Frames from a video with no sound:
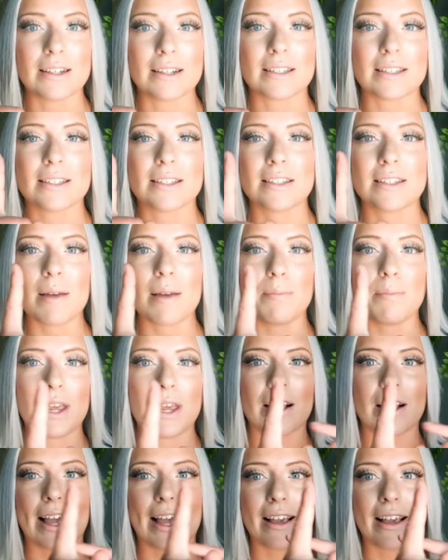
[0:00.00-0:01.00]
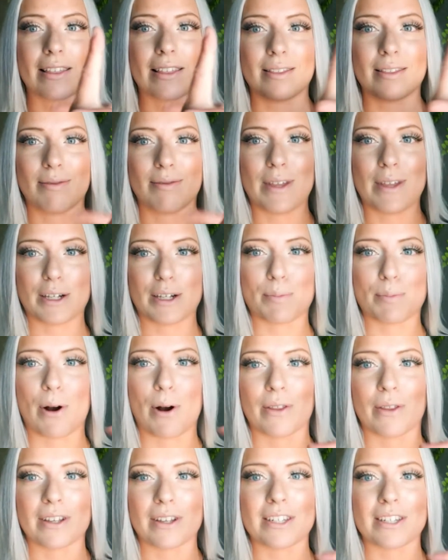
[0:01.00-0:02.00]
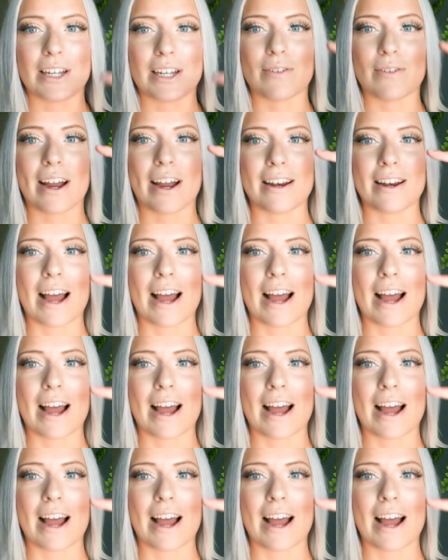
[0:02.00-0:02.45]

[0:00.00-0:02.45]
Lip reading: Stem being like this part of the T, right?